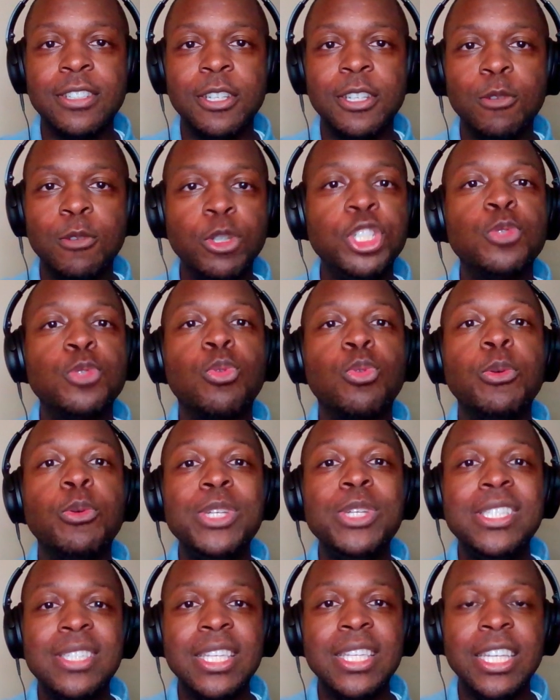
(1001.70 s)
which is what we
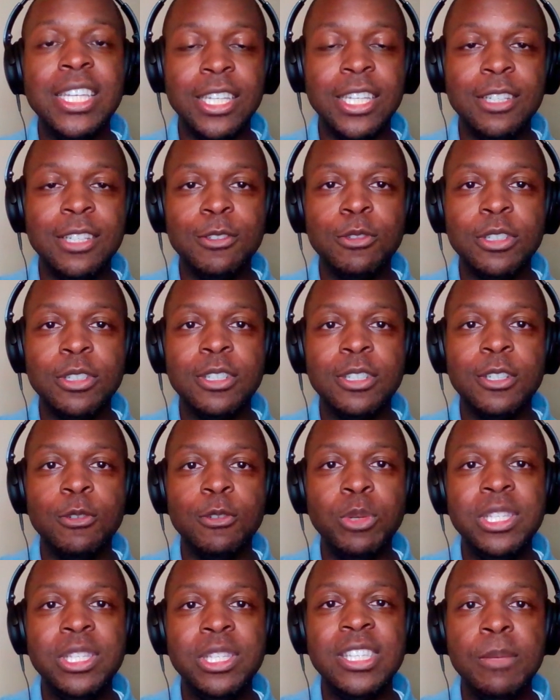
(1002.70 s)
see.
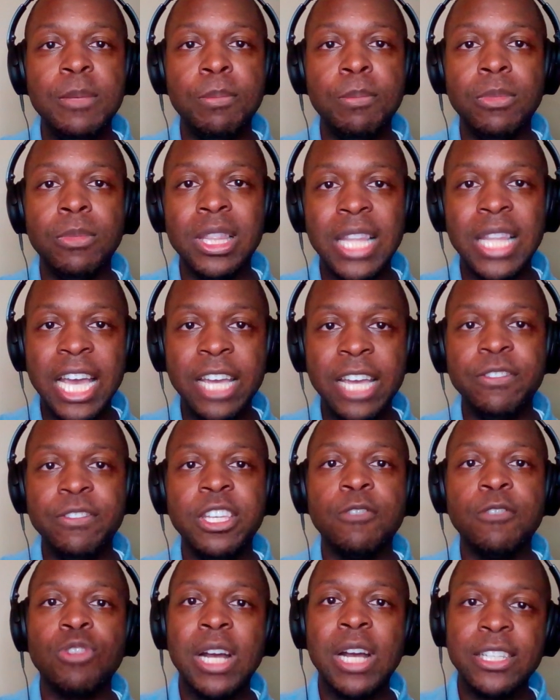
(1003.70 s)
We see life
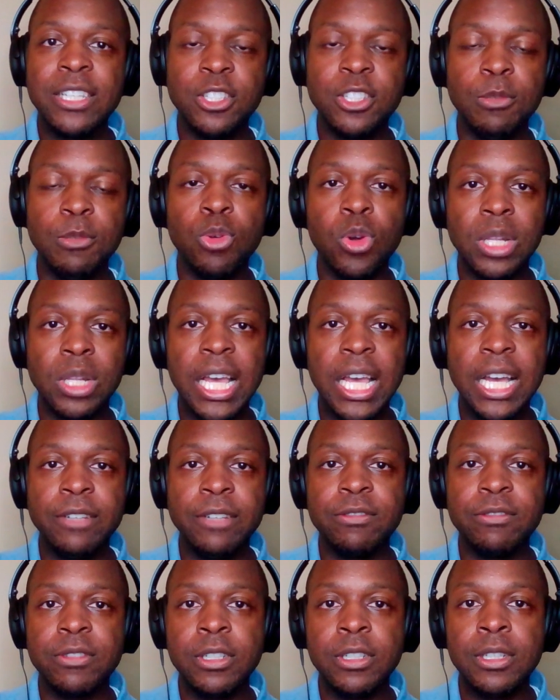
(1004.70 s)
give rise to more
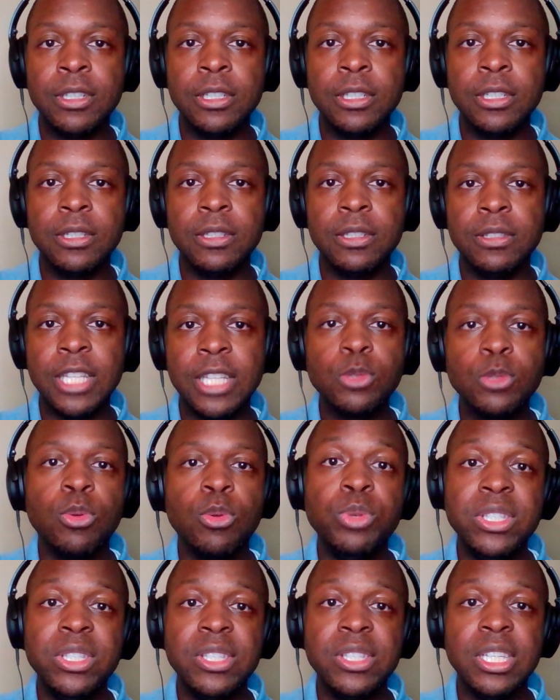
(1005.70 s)
life. That's what
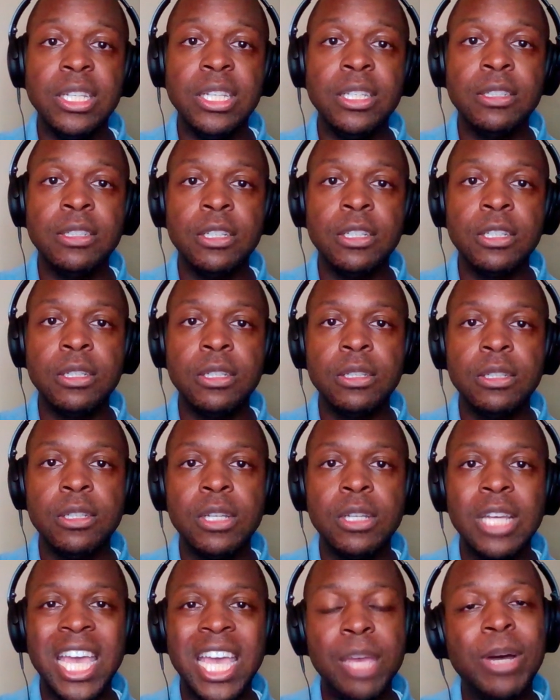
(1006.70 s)
we see.
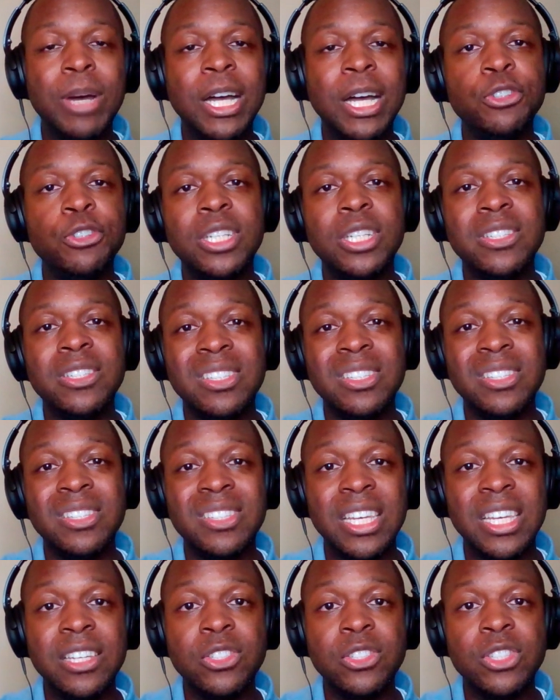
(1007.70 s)
Abiogenesis
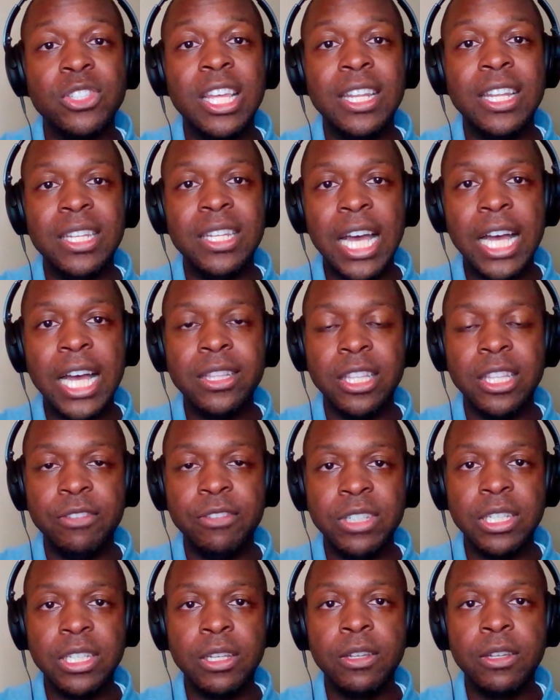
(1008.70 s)
says non
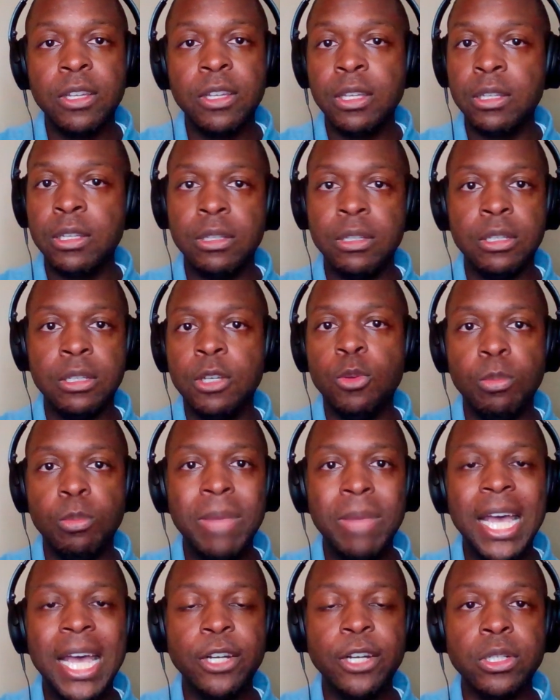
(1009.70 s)
living
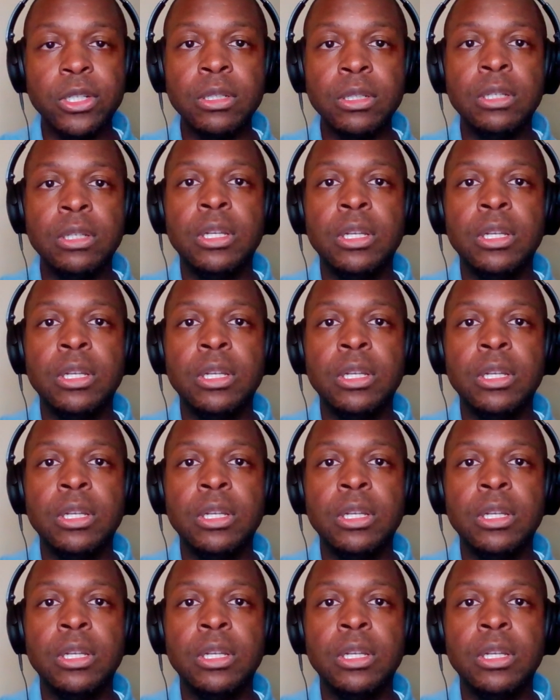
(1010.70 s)
matter,